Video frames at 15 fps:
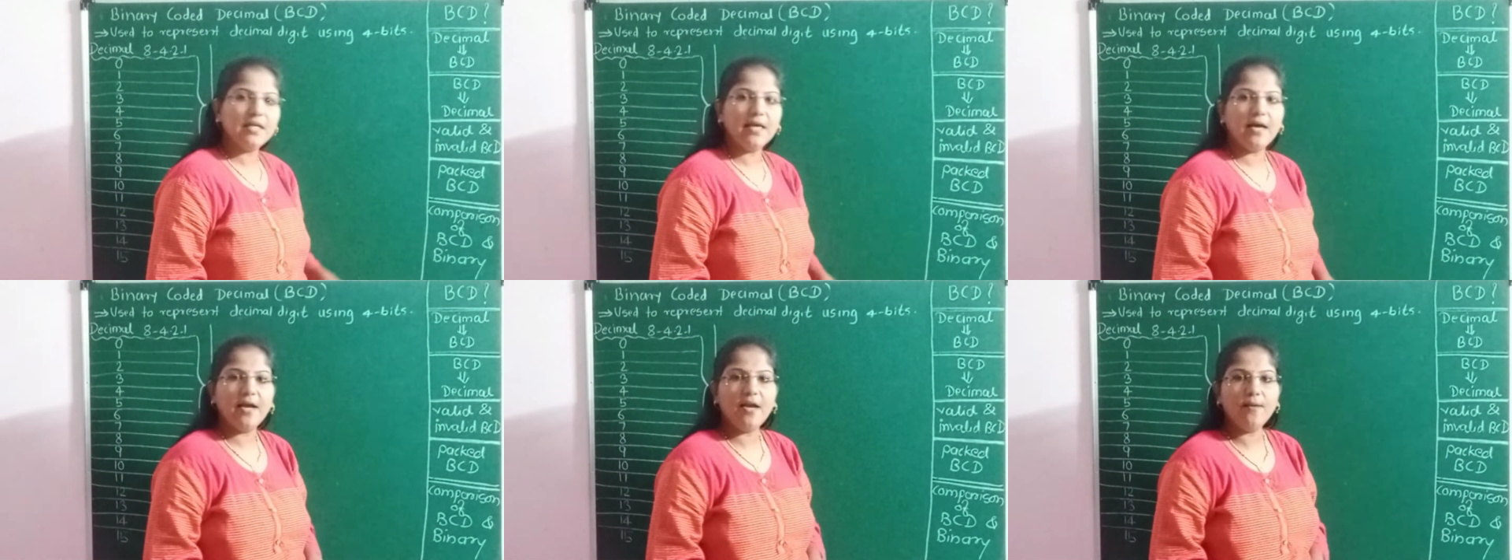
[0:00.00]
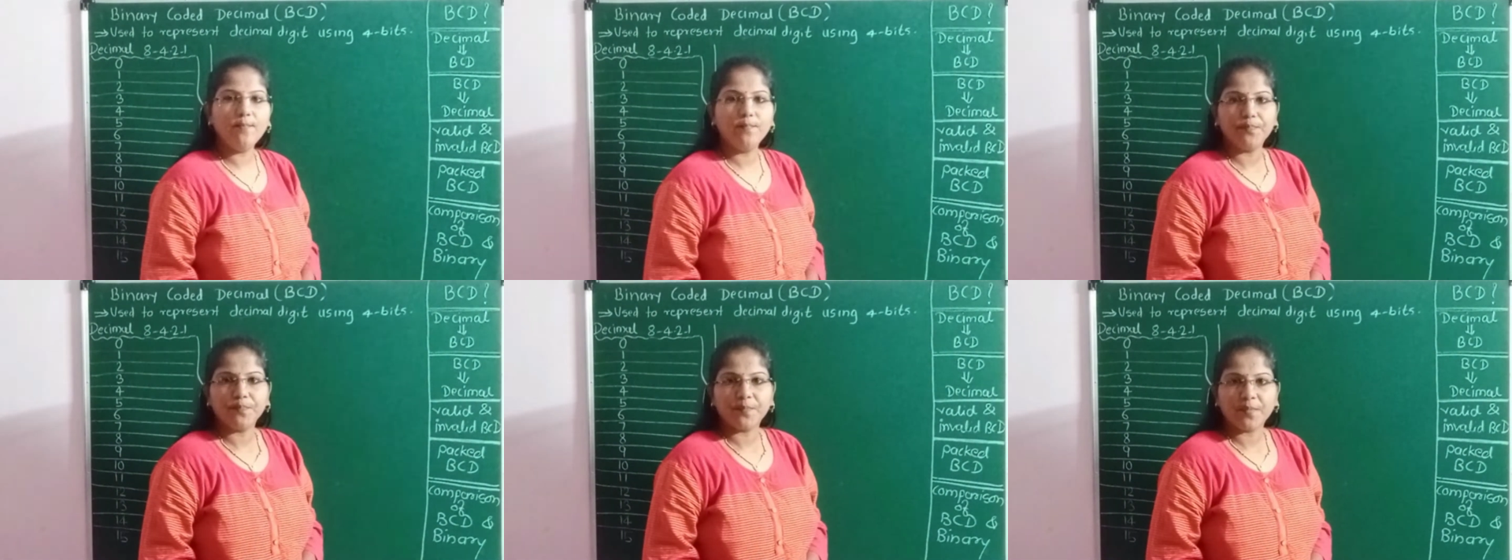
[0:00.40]
and
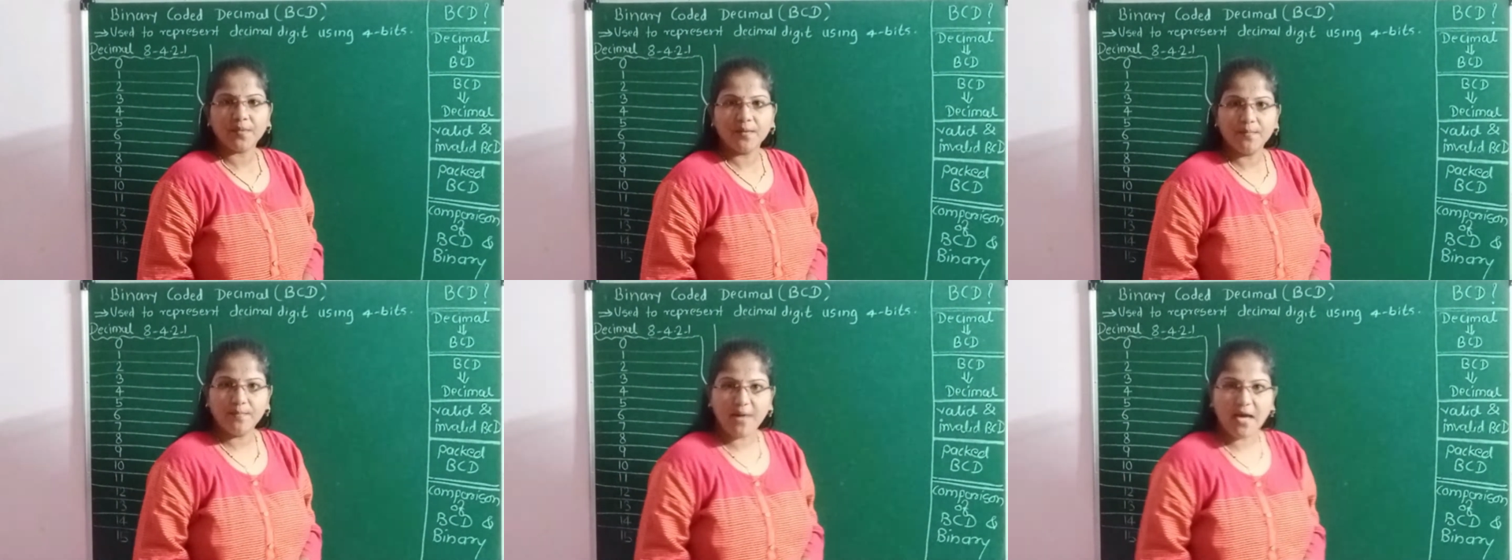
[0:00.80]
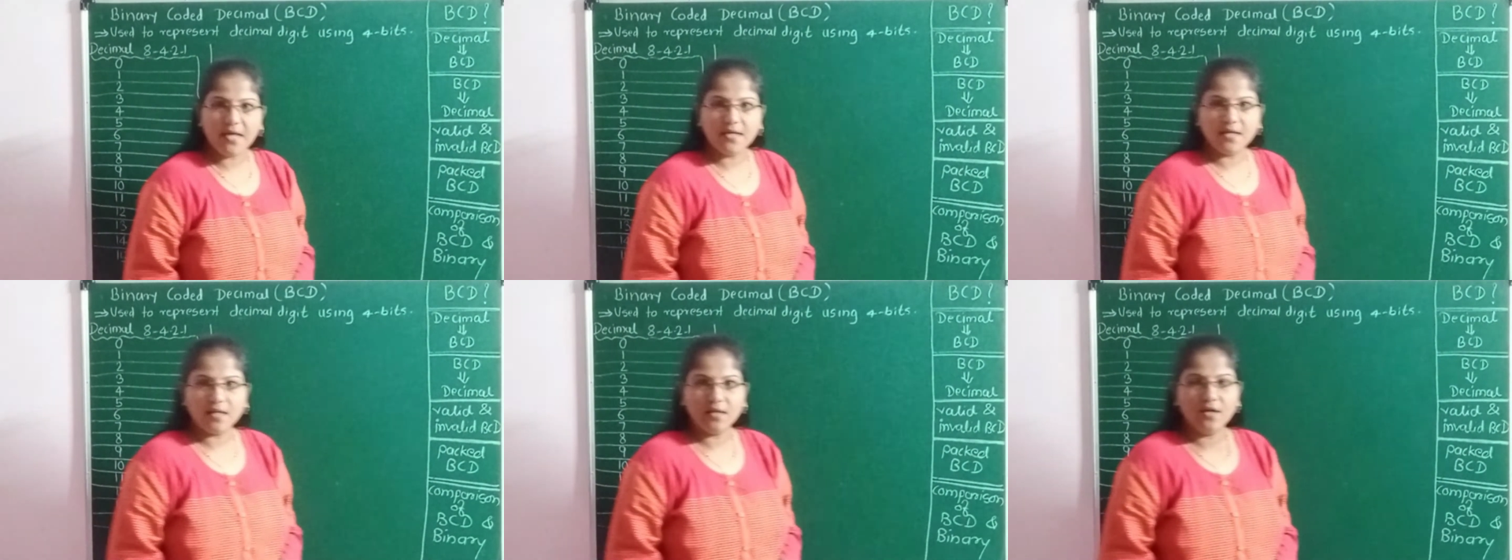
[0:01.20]

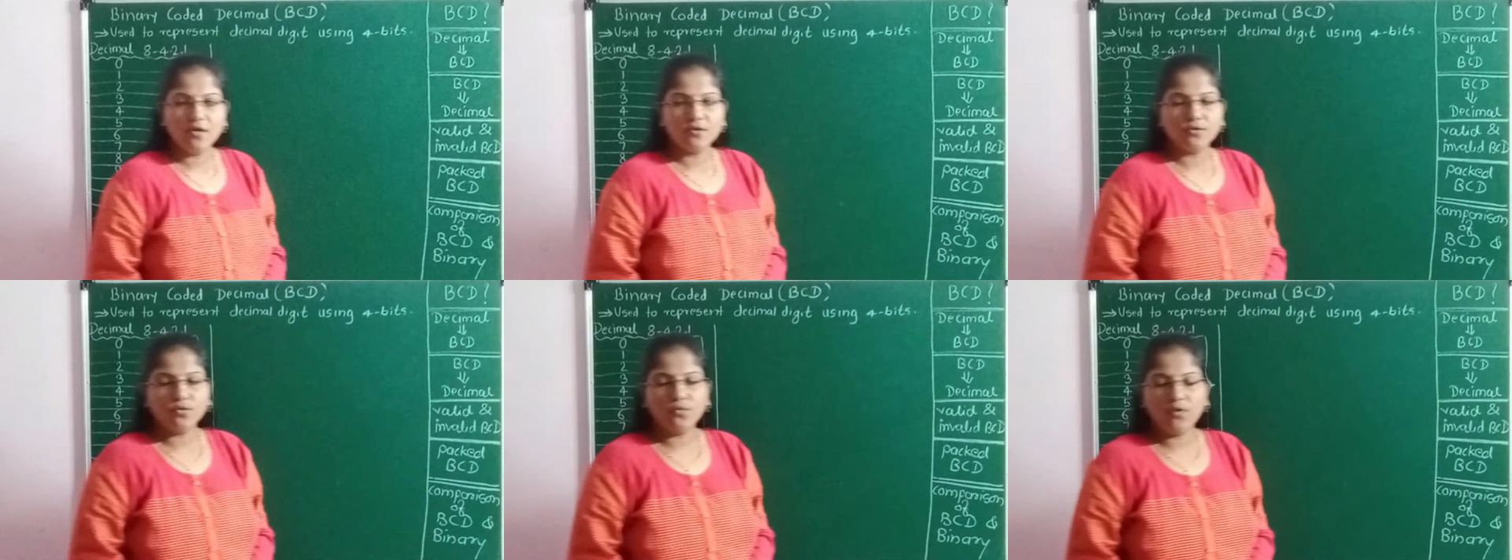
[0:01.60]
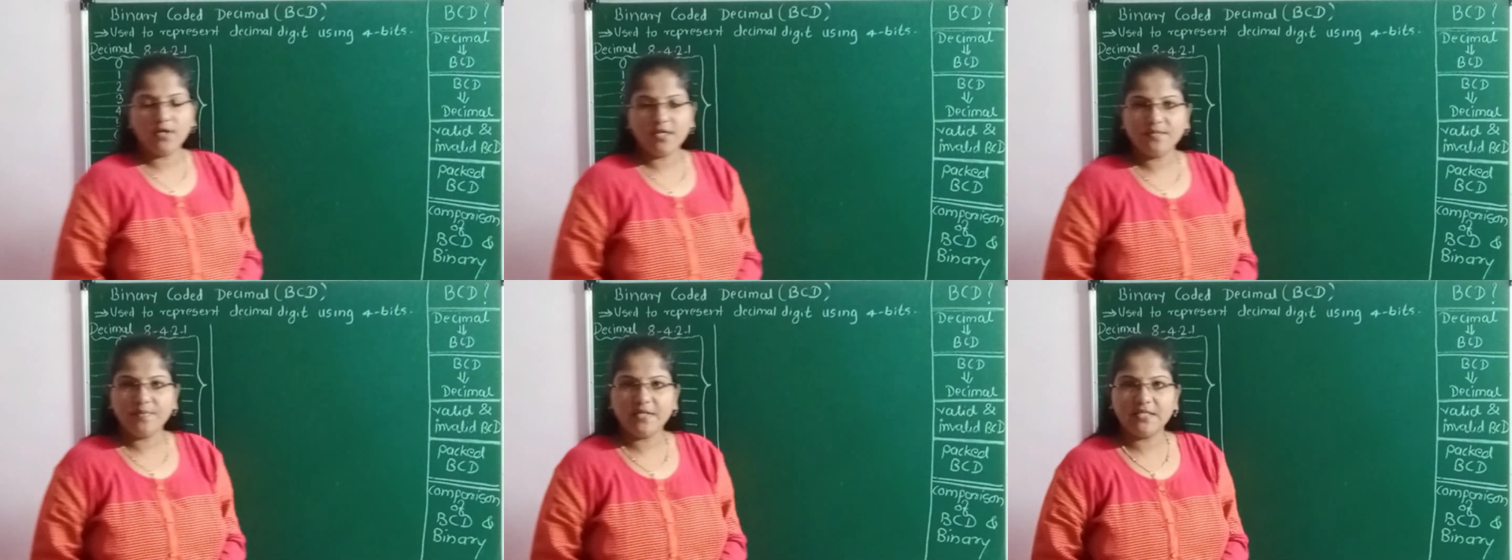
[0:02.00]
binary. So what
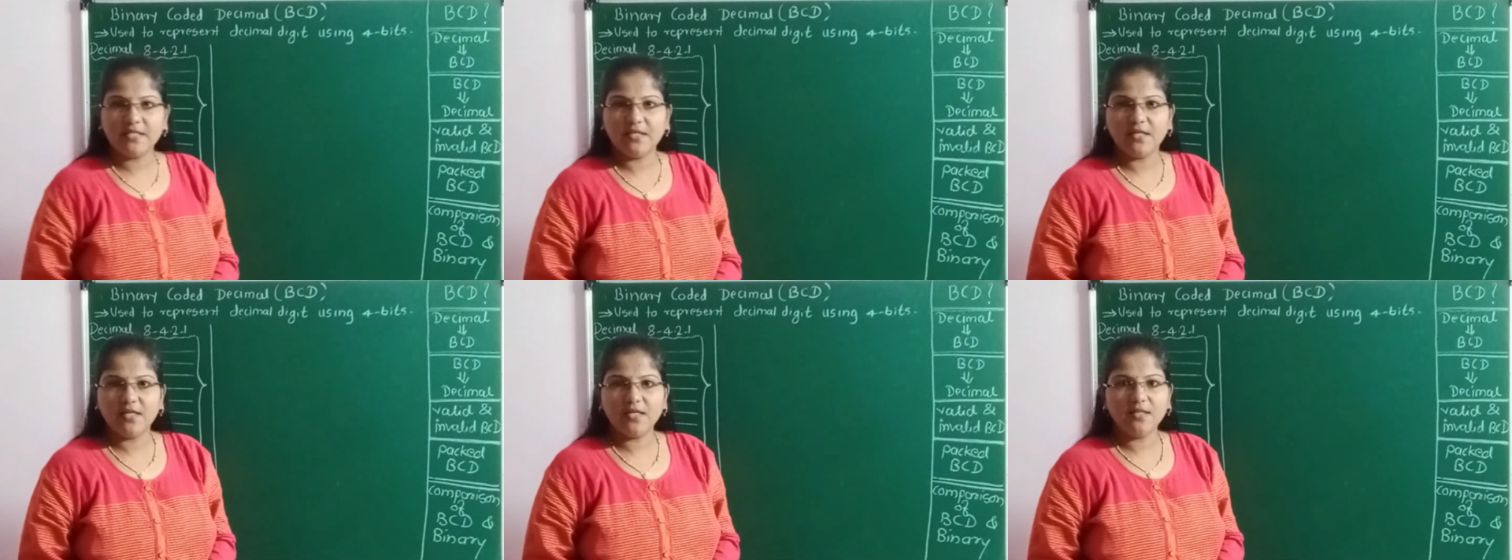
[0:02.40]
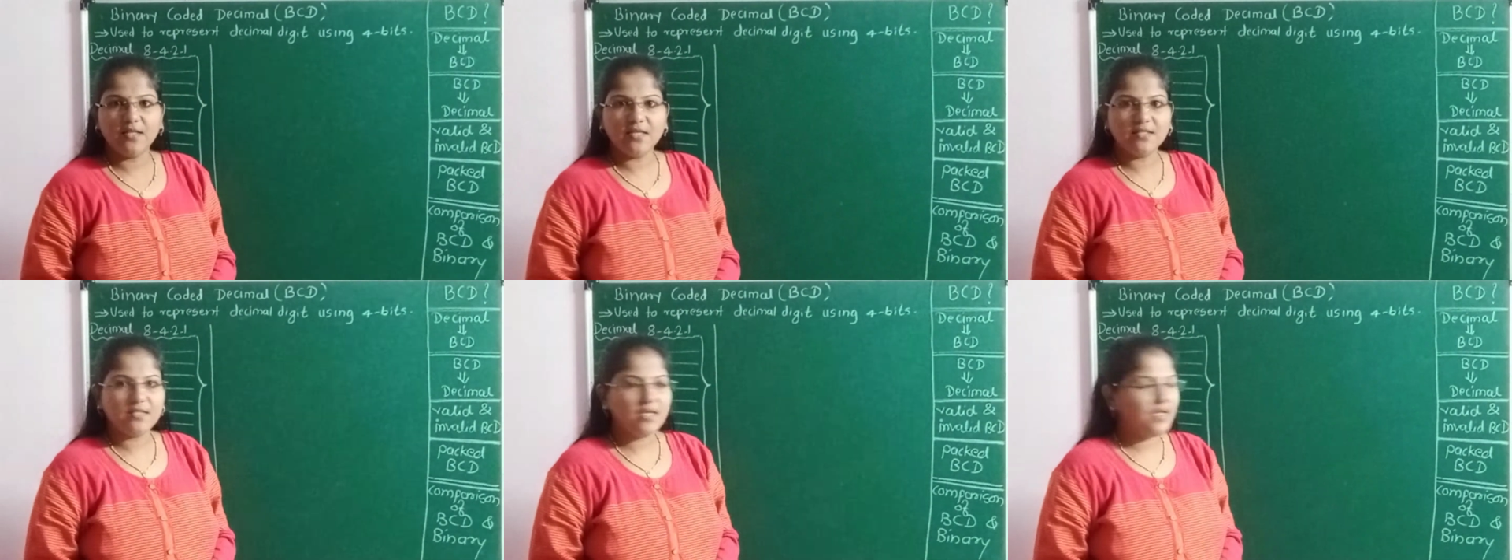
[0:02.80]
is BCD?
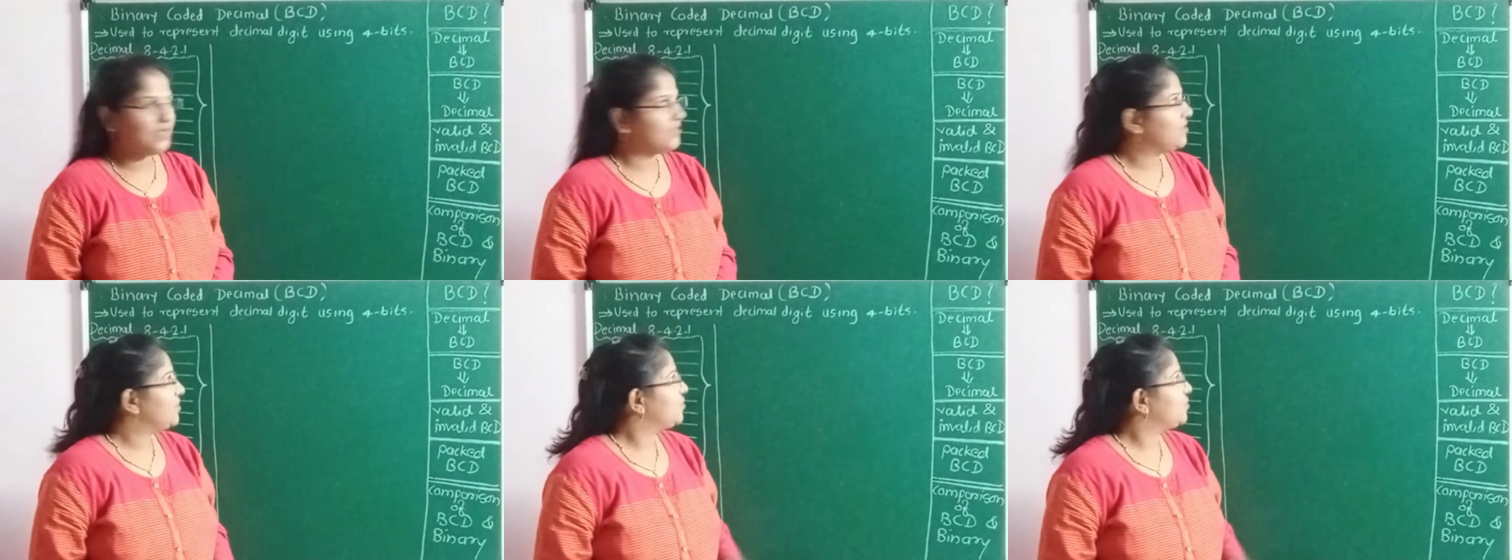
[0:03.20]
This is the